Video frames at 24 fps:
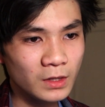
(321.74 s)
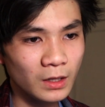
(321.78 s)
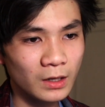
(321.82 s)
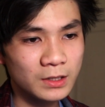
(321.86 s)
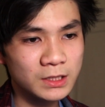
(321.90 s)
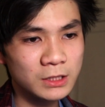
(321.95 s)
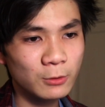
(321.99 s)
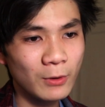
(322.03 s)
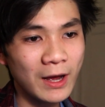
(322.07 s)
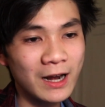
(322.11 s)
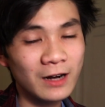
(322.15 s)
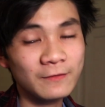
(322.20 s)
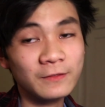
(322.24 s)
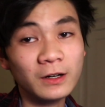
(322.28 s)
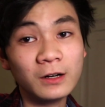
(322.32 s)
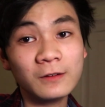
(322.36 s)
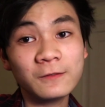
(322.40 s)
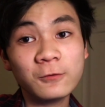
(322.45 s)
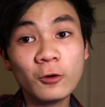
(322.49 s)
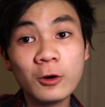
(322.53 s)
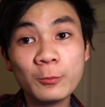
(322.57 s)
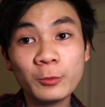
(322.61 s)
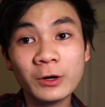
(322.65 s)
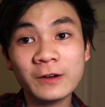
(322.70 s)
So out of a
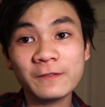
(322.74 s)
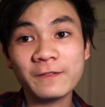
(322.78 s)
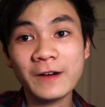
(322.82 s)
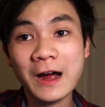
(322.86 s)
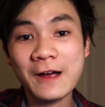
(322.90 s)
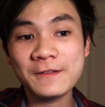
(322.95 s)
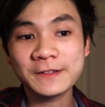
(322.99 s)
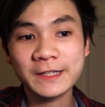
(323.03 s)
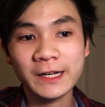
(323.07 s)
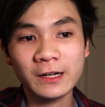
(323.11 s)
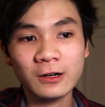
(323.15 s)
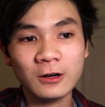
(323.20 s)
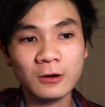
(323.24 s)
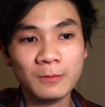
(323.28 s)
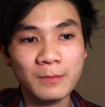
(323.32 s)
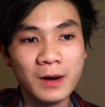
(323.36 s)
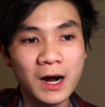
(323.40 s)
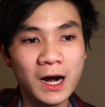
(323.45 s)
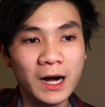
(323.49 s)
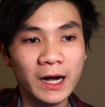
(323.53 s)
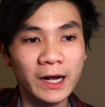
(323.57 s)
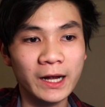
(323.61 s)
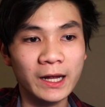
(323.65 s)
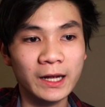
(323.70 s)
4.5 scale,
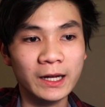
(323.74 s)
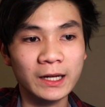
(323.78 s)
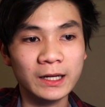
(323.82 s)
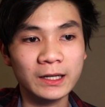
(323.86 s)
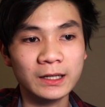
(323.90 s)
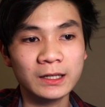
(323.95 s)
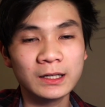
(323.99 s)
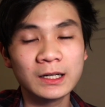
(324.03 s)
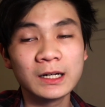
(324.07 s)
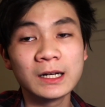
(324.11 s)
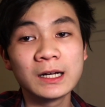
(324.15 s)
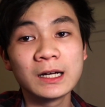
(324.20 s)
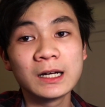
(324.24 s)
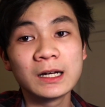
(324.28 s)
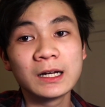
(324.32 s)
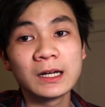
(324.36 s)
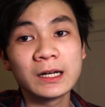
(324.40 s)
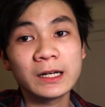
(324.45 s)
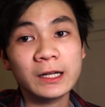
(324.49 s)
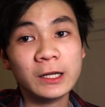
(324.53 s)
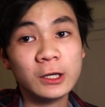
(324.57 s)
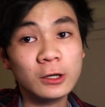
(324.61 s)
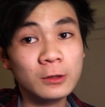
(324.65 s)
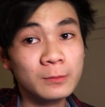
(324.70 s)
my
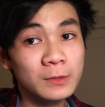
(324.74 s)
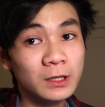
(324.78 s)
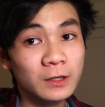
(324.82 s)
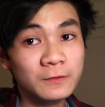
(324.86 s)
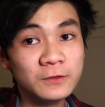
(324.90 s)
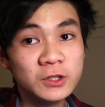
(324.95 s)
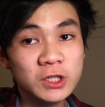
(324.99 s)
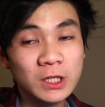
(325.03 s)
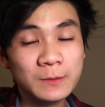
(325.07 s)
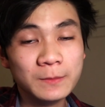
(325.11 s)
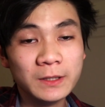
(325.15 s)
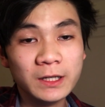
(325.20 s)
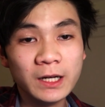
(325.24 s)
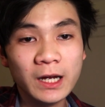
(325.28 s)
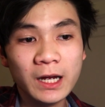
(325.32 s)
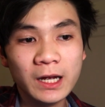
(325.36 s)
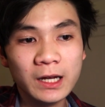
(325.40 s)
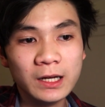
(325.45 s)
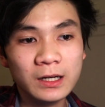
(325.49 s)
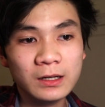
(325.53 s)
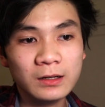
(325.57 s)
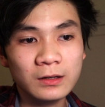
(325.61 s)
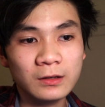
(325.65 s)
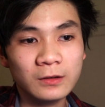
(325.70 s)
cumulative
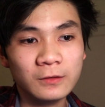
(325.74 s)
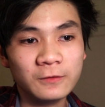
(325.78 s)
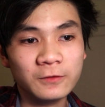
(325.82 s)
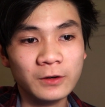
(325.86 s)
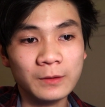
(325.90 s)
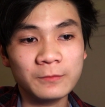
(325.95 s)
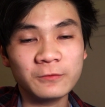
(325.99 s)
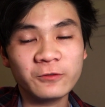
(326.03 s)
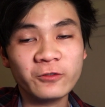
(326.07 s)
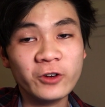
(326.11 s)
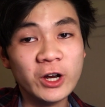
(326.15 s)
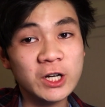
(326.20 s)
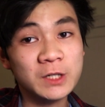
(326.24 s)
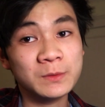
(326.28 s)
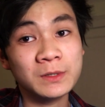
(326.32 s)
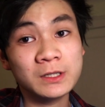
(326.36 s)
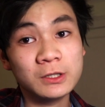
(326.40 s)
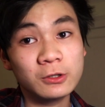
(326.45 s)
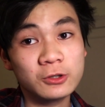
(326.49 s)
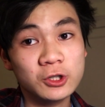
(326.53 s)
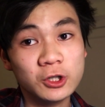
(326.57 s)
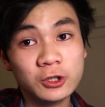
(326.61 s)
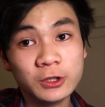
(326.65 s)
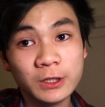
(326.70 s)
GPA from freshman
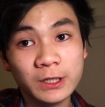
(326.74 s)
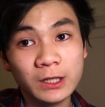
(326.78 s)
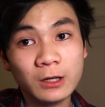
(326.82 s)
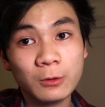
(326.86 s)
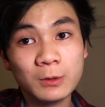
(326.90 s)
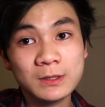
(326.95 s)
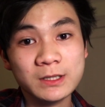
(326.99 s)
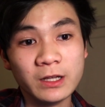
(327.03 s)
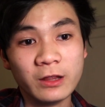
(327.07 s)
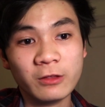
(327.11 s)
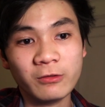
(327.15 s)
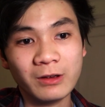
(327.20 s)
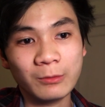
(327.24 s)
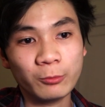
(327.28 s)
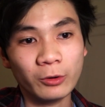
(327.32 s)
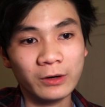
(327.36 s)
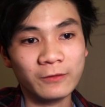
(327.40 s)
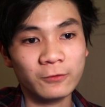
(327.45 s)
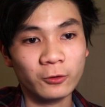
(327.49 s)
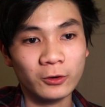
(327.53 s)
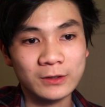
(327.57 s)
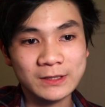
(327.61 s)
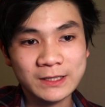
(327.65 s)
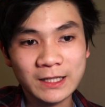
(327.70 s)
to junior year was a
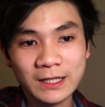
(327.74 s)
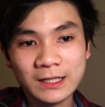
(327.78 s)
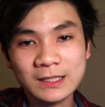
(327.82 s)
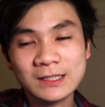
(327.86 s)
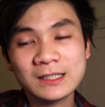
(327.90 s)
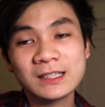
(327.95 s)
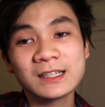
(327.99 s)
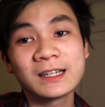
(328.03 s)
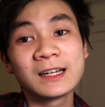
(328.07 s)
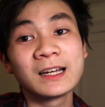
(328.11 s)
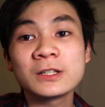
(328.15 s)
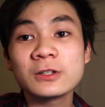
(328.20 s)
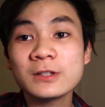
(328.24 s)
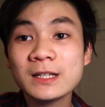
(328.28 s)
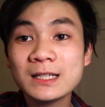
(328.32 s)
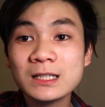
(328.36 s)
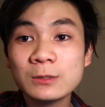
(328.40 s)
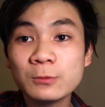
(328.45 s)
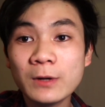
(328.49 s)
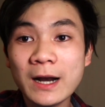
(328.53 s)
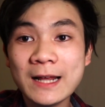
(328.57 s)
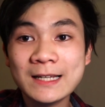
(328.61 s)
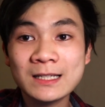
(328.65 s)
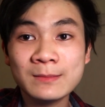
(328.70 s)
3.46. So this
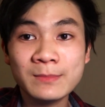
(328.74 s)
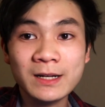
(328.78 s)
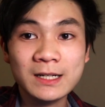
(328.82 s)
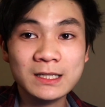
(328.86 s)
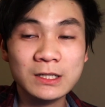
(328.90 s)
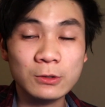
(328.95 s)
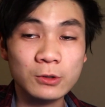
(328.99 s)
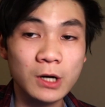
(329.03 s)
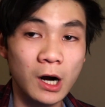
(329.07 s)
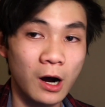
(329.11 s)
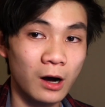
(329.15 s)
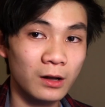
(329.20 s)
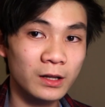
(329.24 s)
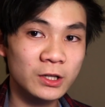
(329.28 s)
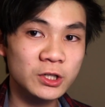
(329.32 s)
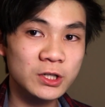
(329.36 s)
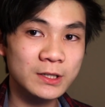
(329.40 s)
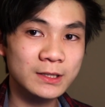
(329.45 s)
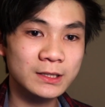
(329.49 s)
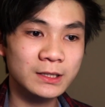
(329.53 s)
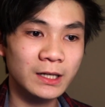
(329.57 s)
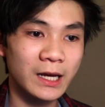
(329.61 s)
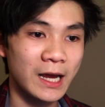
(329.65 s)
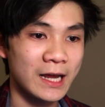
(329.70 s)
is what I submitted to
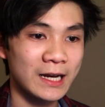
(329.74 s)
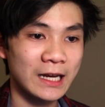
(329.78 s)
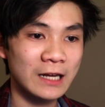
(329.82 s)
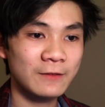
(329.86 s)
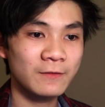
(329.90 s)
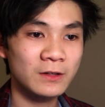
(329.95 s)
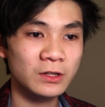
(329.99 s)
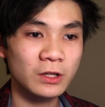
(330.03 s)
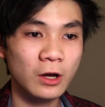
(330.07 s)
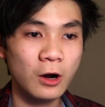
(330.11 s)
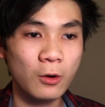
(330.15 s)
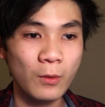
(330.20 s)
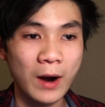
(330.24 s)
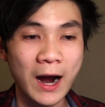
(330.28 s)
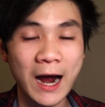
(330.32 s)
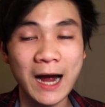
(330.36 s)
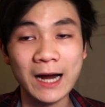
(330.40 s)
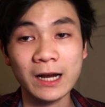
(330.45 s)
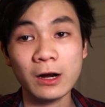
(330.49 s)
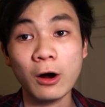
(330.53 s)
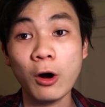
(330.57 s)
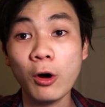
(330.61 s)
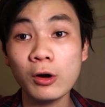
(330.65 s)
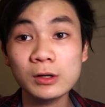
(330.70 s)
colleges, and even though
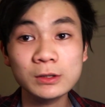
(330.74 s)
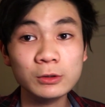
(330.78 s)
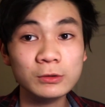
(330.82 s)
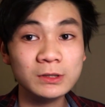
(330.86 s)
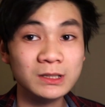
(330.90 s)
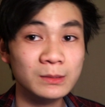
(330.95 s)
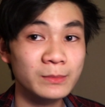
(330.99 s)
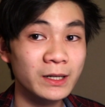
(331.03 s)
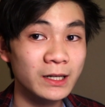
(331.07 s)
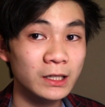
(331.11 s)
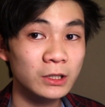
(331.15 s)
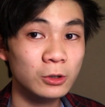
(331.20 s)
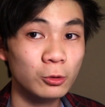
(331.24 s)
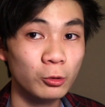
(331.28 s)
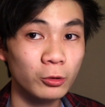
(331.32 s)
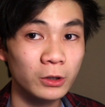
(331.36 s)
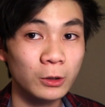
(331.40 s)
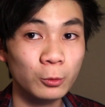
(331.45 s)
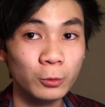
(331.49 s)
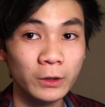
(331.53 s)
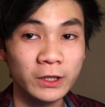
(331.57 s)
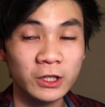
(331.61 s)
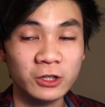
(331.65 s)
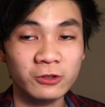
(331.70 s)
I also submitted
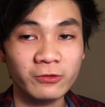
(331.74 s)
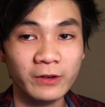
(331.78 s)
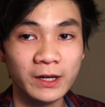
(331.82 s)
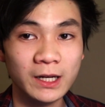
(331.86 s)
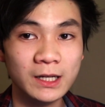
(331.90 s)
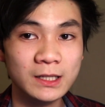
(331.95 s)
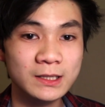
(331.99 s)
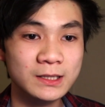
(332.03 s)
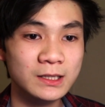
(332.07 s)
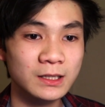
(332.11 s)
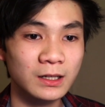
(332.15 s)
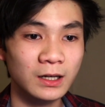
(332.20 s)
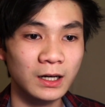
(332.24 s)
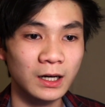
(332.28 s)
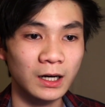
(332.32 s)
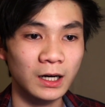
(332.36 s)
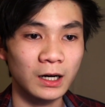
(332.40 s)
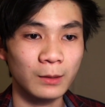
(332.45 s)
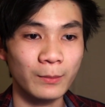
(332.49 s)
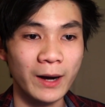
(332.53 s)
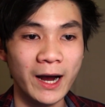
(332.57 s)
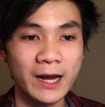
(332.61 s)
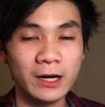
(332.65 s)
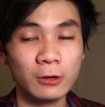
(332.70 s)
quarter one grades,
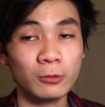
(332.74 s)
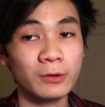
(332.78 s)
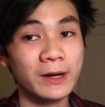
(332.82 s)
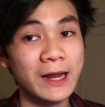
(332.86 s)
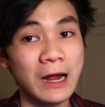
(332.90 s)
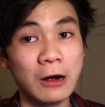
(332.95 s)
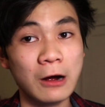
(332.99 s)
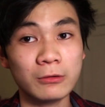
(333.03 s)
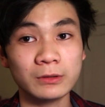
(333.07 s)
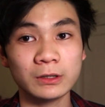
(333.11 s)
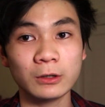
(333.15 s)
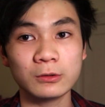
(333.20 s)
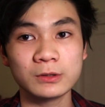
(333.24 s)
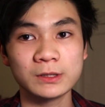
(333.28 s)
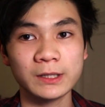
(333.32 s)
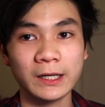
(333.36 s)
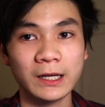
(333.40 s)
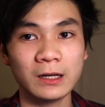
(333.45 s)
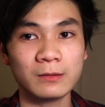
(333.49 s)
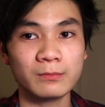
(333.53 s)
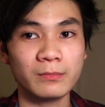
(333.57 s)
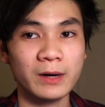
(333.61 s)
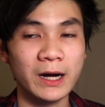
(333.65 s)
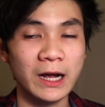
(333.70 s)
I don't count those
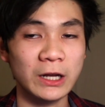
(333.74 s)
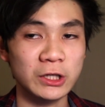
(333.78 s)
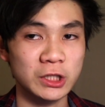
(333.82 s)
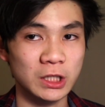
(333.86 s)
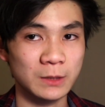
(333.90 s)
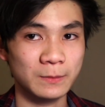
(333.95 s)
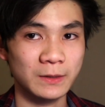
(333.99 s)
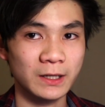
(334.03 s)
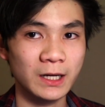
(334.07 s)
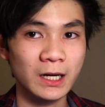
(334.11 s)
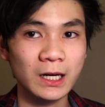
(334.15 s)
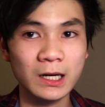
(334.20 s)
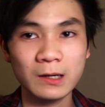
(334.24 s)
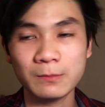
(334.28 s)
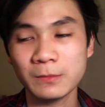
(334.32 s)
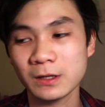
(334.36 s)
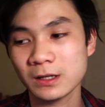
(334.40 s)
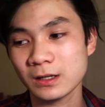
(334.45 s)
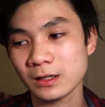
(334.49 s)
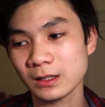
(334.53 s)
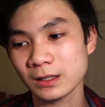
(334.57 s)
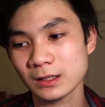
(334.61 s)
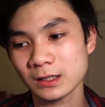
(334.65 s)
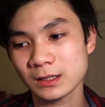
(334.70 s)
in my GPA
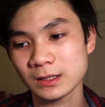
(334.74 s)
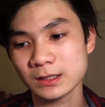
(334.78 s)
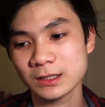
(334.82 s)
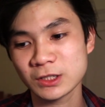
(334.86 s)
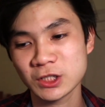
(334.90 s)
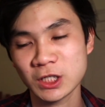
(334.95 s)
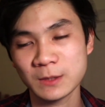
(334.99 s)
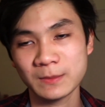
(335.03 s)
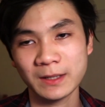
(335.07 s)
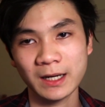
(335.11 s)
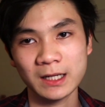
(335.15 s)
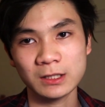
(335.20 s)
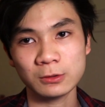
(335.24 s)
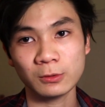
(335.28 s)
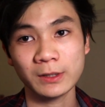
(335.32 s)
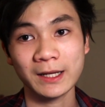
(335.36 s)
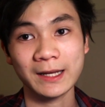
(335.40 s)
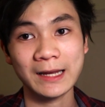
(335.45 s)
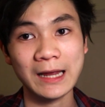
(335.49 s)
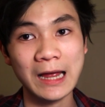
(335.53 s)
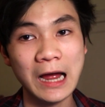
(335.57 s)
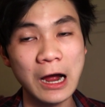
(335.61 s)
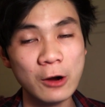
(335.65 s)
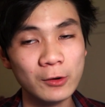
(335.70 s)
because GPA is only
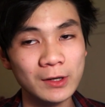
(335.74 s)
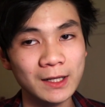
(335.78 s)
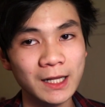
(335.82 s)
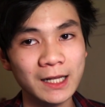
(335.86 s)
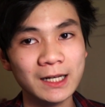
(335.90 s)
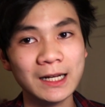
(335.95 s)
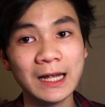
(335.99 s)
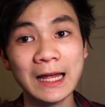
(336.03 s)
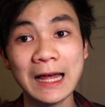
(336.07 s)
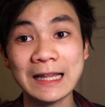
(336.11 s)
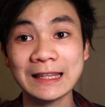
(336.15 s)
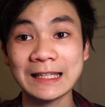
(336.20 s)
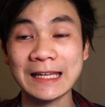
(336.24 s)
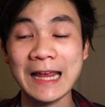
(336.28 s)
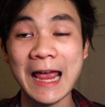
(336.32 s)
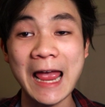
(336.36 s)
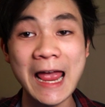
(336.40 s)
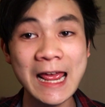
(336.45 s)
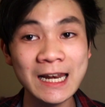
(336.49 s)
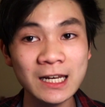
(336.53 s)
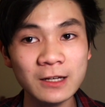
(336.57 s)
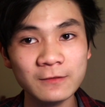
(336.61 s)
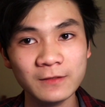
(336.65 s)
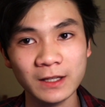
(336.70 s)
calculated at the
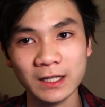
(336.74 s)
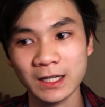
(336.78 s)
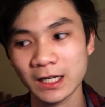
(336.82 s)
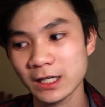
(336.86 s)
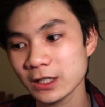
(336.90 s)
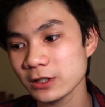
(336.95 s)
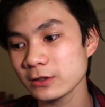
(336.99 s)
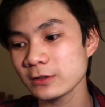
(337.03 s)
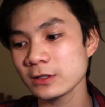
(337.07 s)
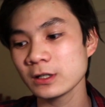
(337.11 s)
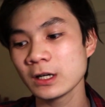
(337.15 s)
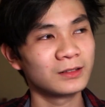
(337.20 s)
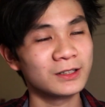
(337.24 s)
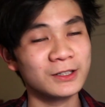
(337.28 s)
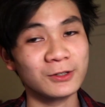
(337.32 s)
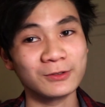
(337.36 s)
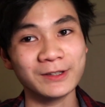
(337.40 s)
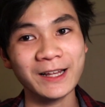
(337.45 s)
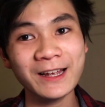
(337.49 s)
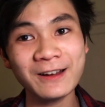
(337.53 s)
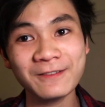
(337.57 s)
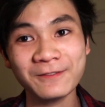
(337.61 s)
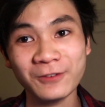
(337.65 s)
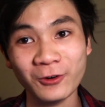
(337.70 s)
end of the year, so
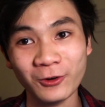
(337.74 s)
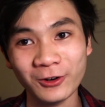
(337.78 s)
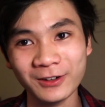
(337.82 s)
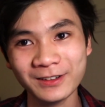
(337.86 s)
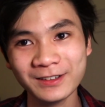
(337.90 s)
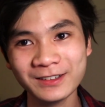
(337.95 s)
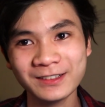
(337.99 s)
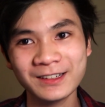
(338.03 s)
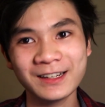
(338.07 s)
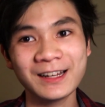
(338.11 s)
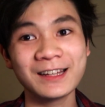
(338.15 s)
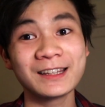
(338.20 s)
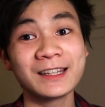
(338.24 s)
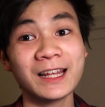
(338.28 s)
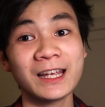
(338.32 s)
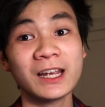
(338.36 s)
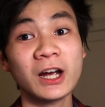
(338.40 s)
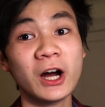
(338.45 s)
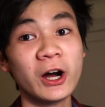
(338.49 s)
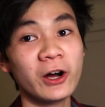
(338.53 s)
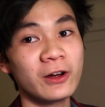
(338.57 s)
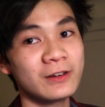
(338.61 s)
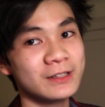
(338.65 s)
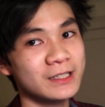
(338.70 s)
therefore they
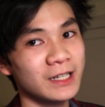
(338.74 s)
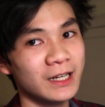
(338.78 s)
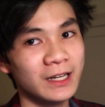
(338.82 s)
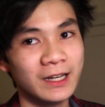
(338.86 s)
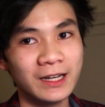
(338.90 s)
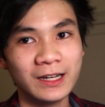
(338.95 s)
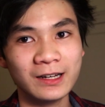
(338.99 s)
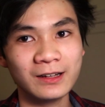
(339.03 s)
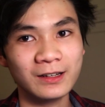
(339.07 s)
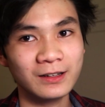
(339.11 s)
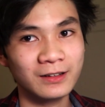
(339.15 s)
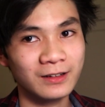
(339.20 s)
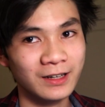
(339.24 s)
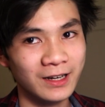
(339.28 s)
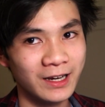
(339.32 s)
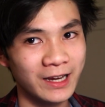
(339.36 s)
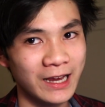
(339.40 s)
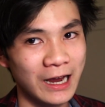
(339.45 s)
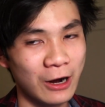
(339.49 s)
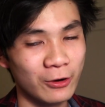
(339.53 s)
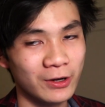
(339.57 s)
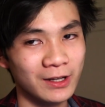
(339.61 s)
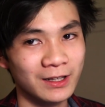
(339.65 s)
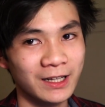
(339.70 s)
aren't
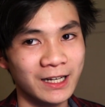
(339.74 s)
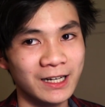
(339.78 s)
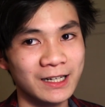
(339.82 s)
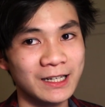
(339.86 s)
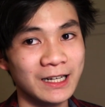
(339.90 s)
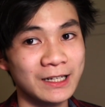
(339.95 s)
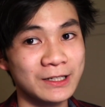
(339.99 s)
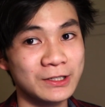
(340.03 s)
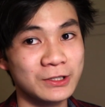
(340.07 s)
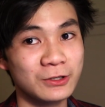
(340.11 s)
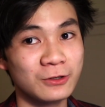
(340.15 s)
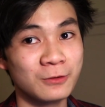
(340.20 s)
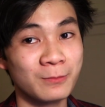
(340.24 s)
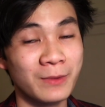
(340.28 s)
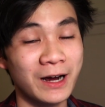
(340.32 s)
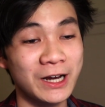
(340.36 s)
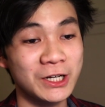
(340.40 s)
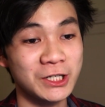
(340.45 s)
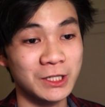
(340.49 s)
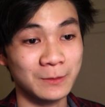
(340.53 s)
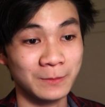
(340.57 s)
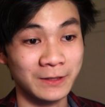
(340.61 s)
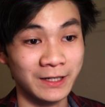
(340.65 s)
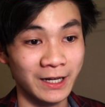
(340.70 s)
calculated into my
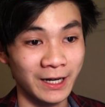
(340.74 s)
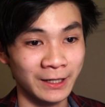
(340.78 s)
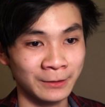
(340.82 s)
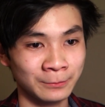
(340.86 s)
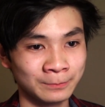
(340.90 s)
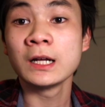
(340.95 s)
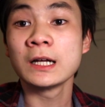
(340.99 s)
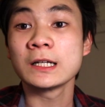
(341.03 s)
GPA.